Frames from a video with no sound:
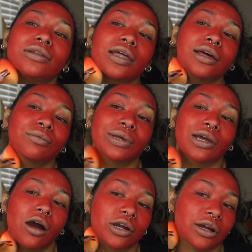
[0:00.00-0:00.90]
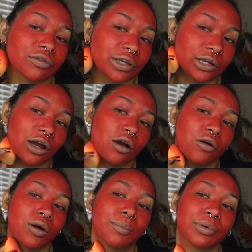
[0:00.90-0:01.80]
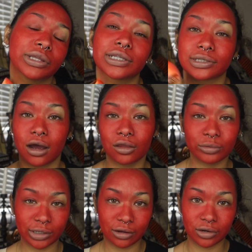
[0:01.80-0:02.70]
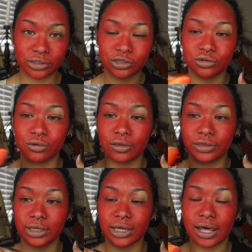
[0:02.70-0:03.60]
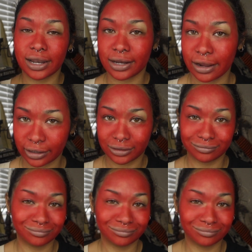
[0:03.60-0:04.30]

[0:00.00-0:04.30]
then we are definitely gonna go bring this all the way down to the neck.